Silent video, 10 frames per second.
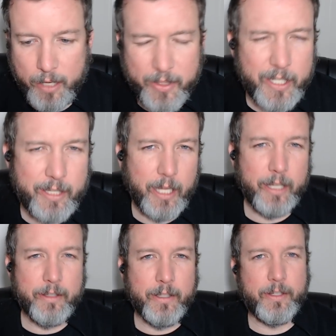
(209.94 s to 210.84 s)
I think that
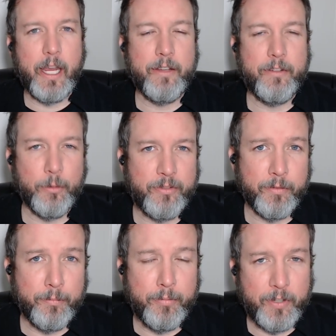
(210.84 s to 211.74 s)
in this case, there was
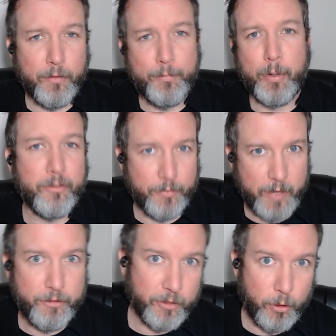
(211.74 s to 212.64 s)
some
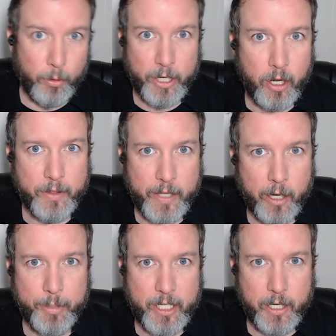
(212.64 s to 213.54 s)
self-preservation going on
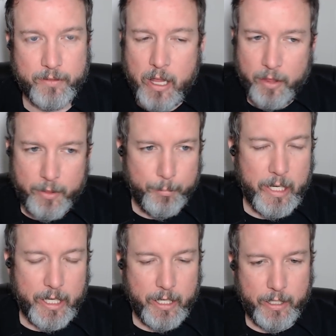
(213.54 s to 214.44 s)
there because the
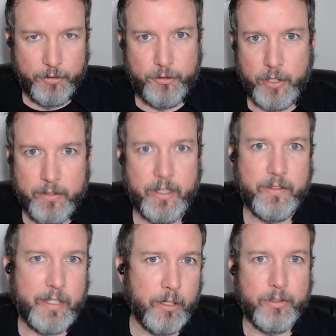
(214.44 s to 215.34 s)
media is just
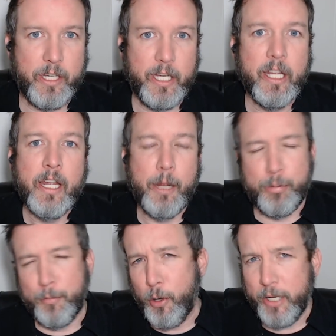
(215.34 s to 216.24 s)
as guilty in
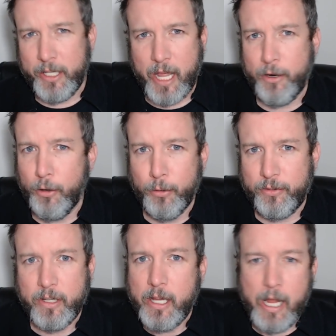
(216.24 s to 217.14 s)
promoting that
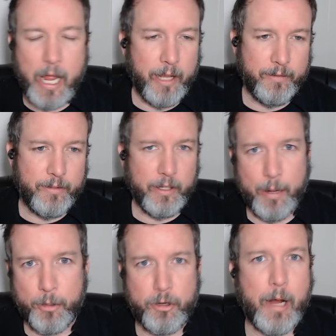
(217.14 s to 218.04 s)
hoax as the
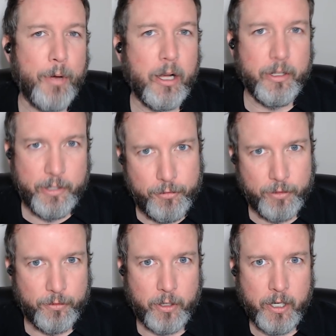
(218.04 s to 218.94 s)
Democrat
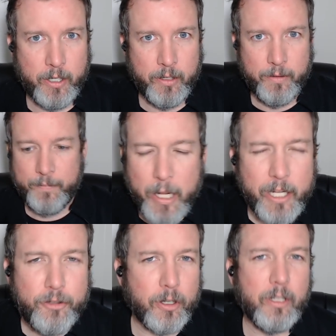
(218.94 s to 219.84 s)
politicians are.
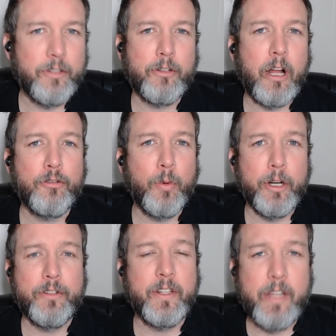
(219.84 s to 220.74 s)
Many journalists are on
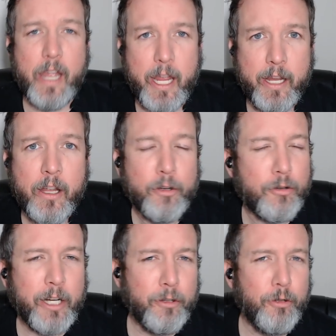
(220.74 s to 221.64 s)
Twitter today
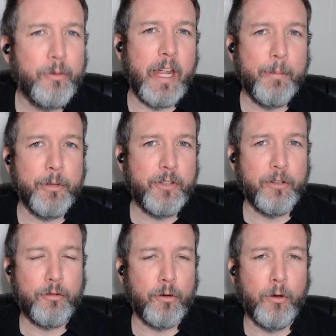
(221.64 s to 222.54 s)
trying to do damage
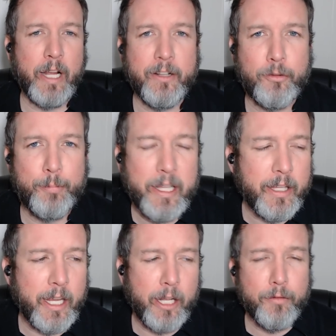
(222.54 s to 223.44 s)
control and spin
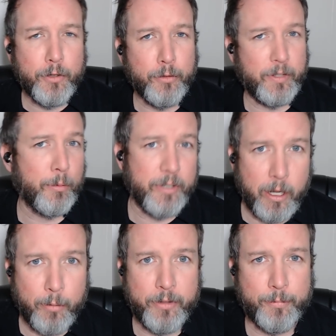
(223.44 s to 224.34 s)
the interviews that were
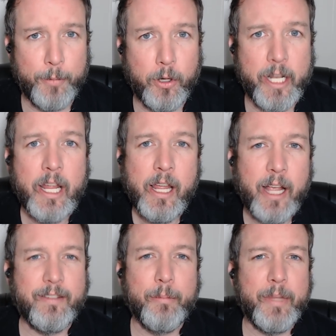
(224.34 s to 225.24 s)
done with Smollett
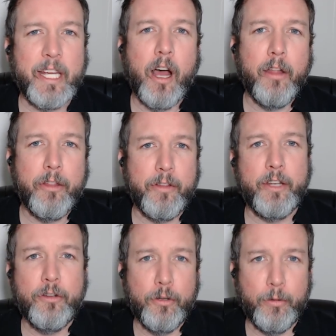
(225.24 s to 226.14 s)
as something other
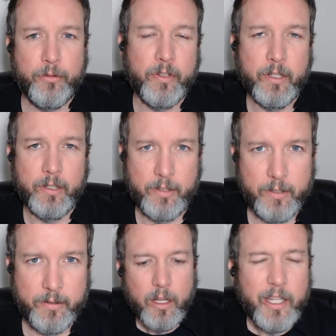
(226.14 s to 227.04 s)
than news.
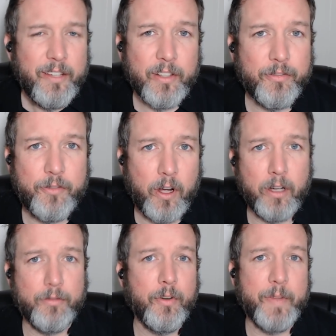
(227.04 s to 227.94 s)
Lisa
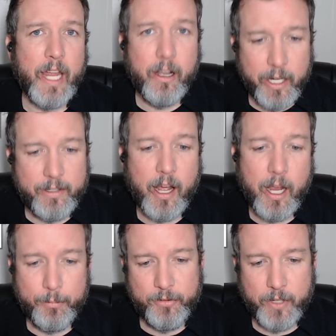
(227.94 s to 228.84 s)
Fung from the LA
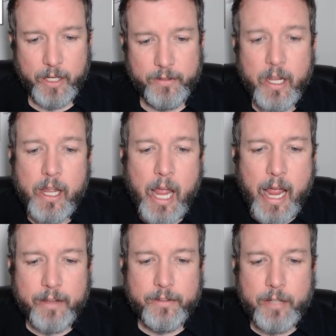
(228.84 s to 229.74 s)
Times says,
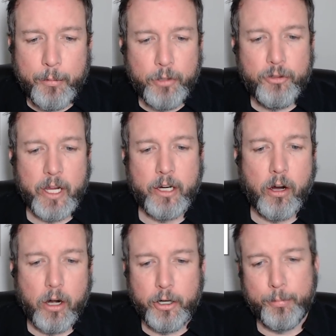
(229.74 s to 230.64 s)
"As W.J.
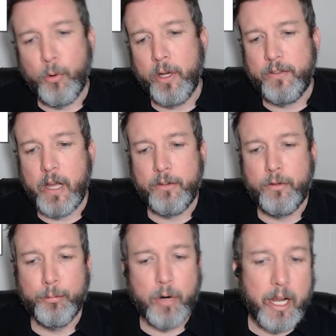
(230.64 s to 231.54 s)
Carter points out
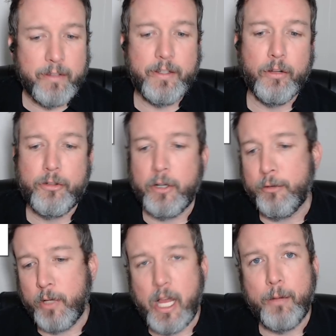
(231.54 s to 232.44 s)
to Brian Stelter
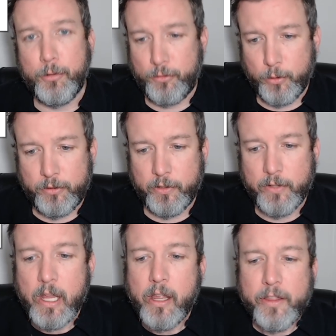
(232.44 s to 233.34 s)
in Reliable
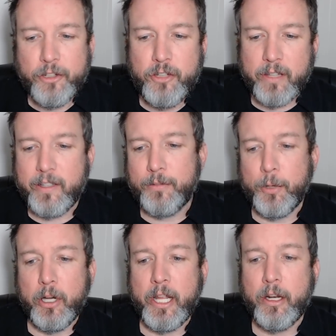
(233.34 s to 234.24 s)
Sources, the Jesse
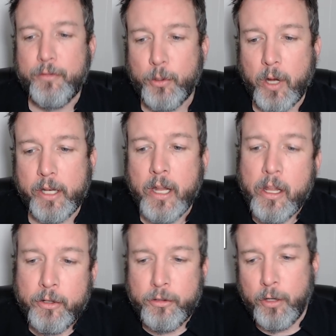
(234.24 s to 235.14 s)
Smollett interview on
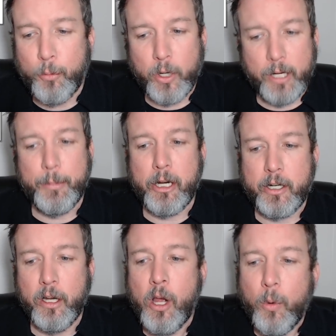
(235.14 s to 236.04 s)
Good Morning
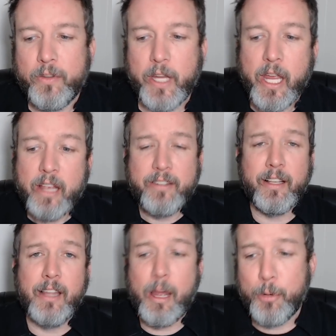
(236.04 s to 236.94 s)
America was a
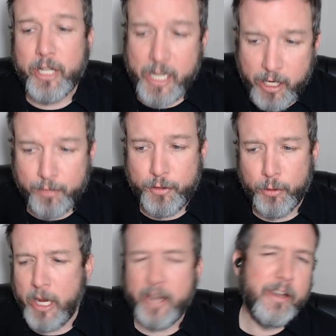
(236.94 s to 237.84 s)
celebrity
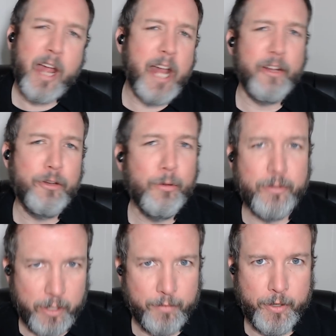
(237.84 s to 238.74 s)
interview and not a
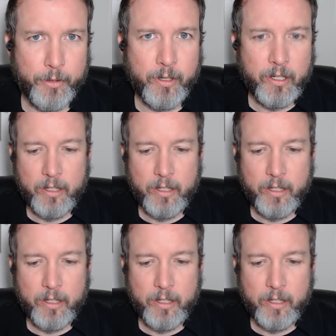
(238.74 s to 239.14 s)
news interview."